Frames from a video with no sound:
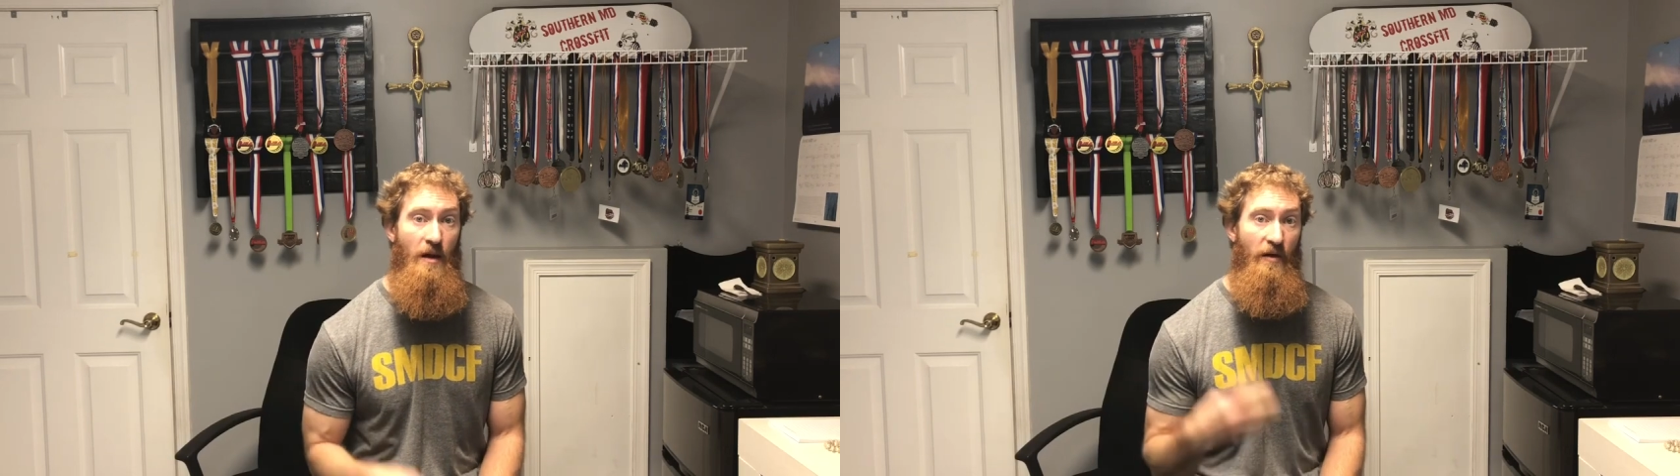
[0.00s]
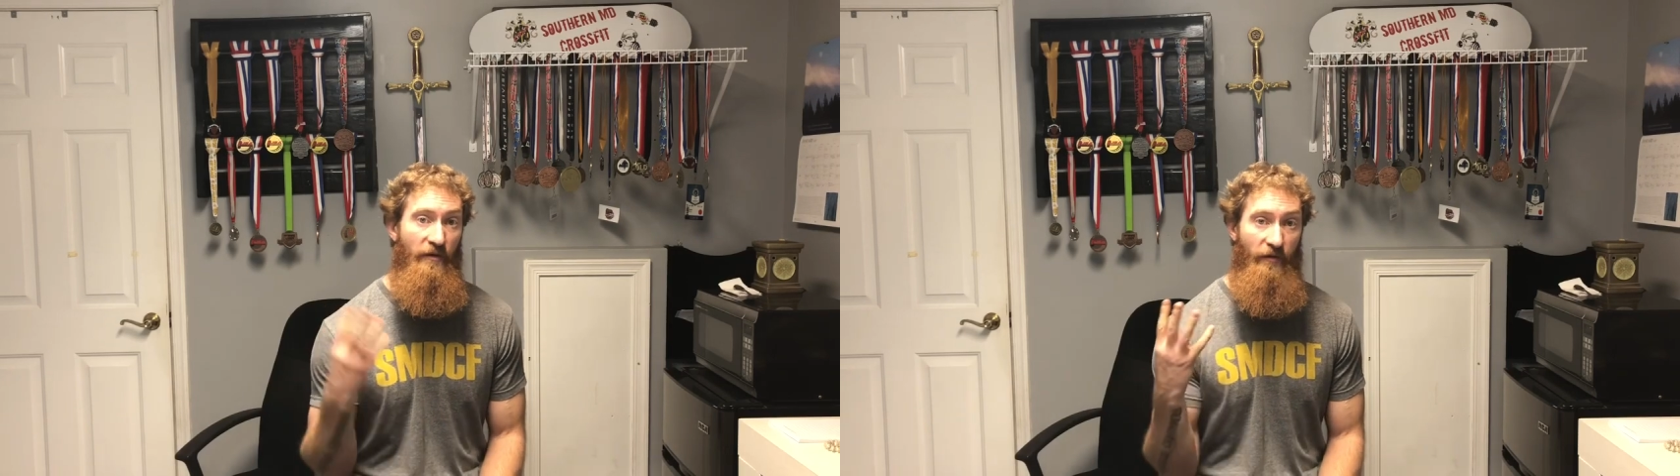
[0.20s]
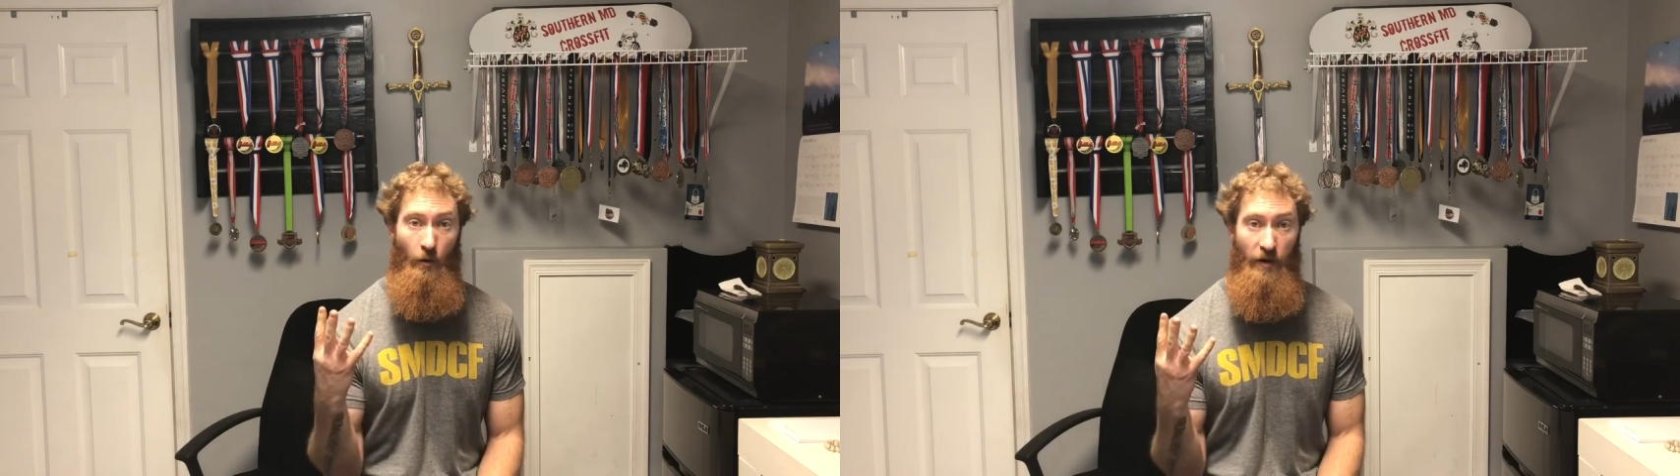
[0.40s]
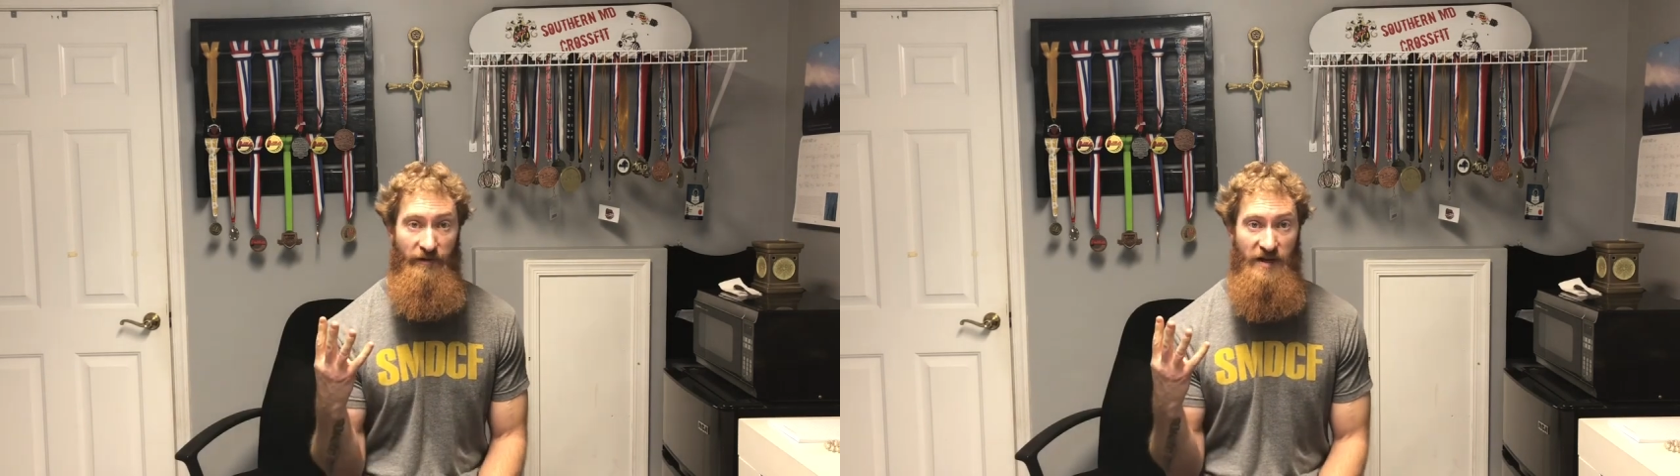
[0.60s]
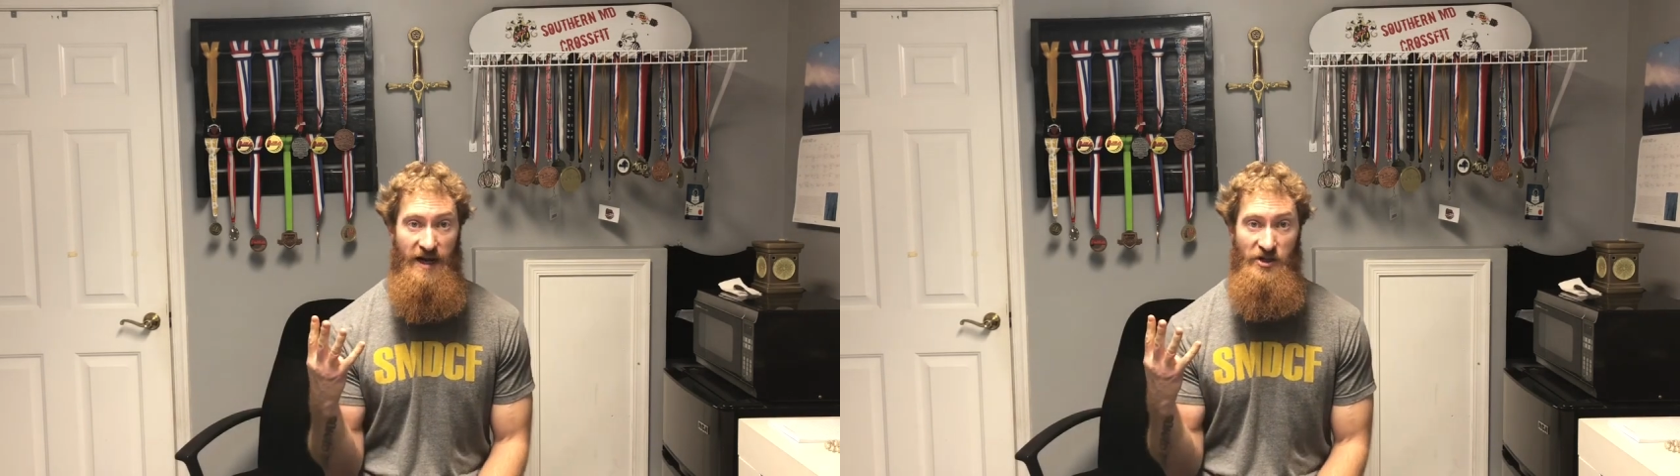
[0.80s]
4
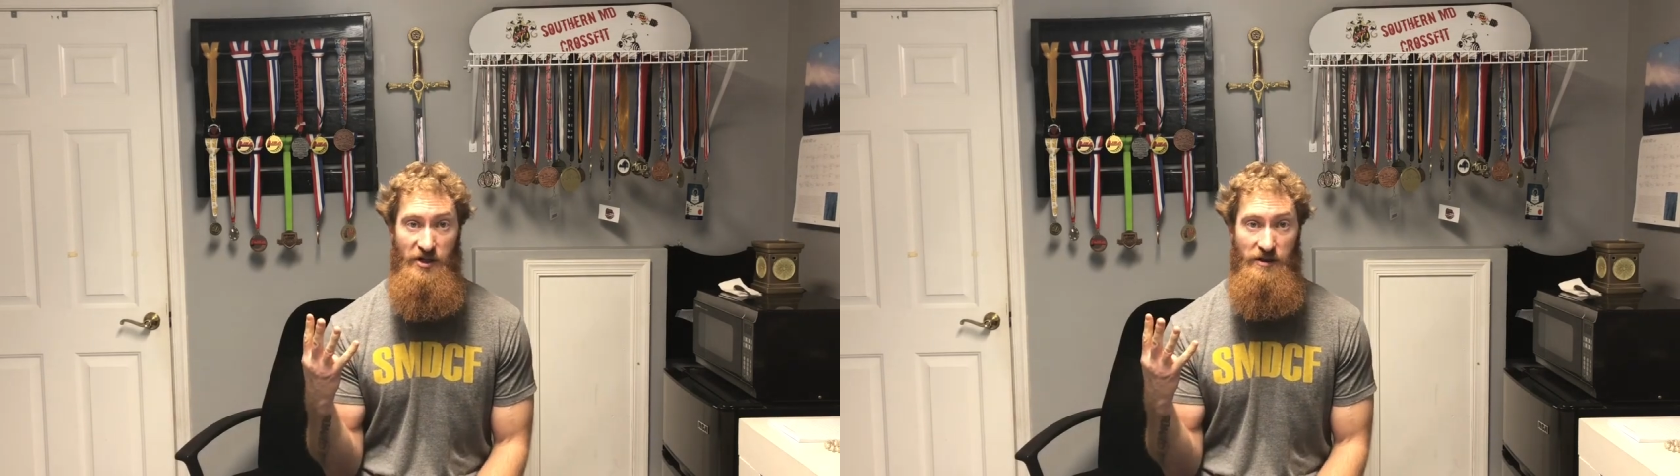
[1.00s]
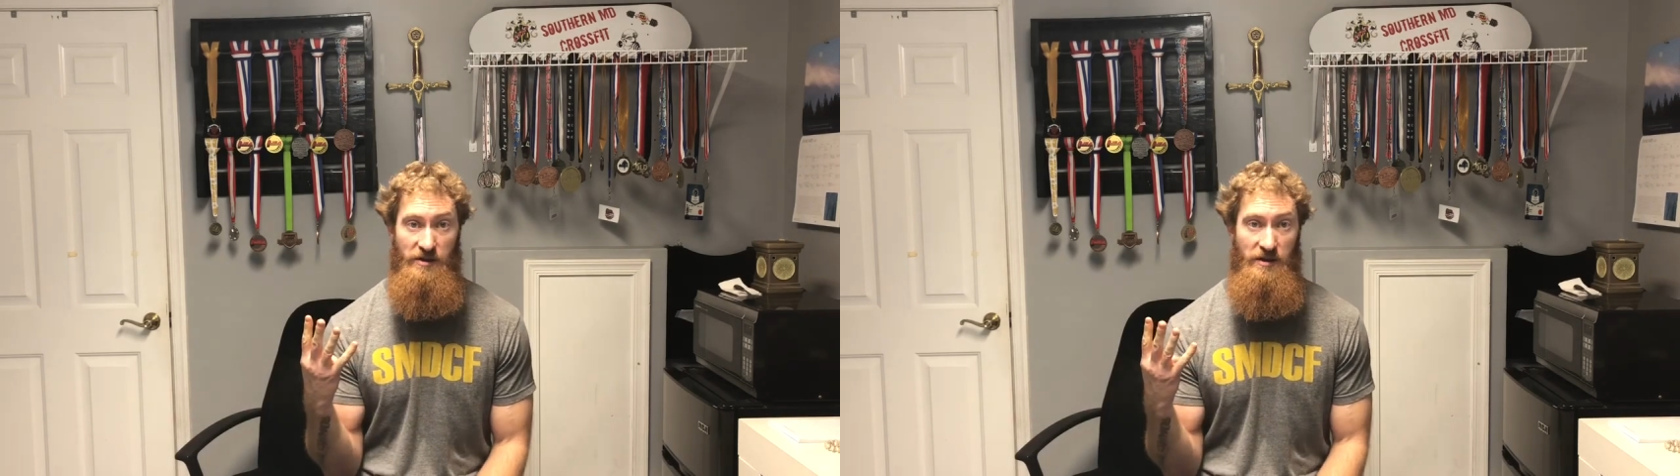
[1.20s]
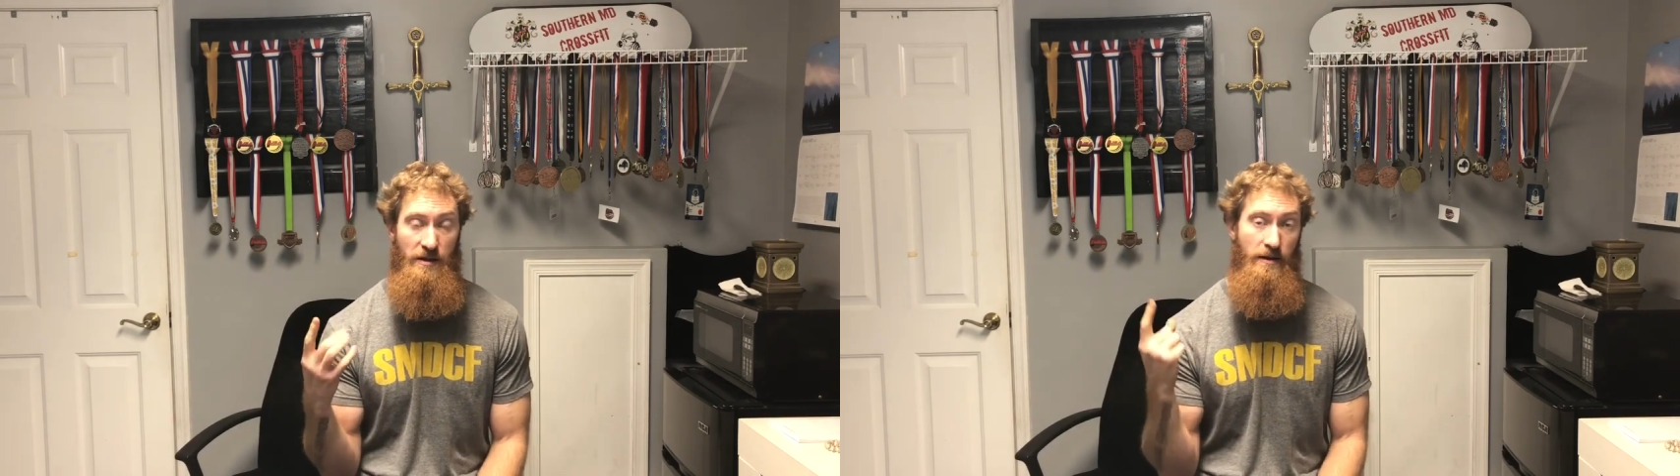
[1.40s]
invitations,